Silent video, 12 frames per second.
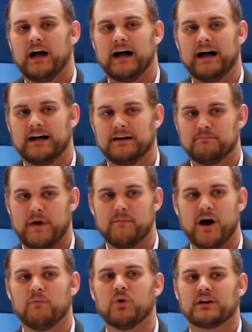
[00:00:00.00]
Uh, my
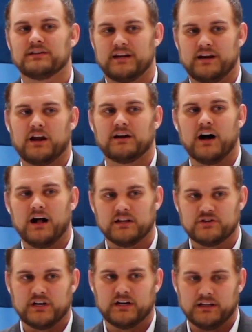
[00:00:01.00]
mom works in an
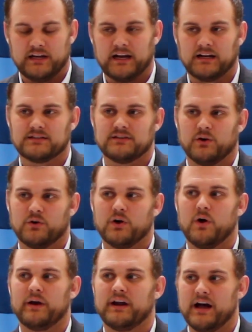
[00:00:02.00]
oncology clinic, so
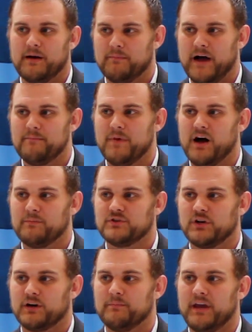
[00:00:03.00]
growing up, my mom
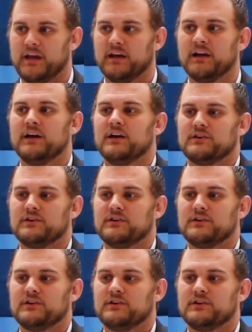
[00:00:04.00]
took me